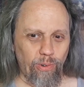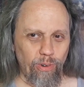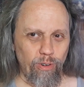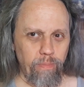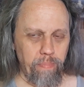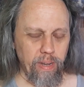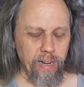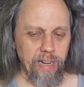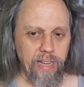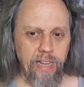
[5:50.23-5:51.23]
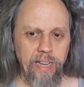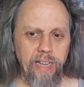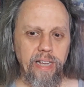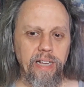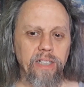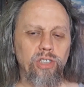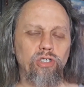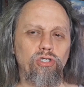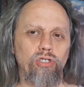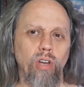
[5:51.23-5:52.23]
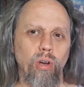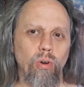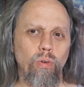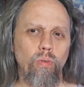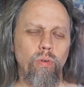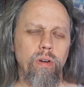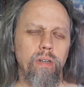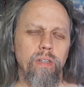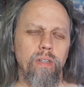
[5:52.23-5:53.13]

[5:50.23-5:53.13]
group, and he is so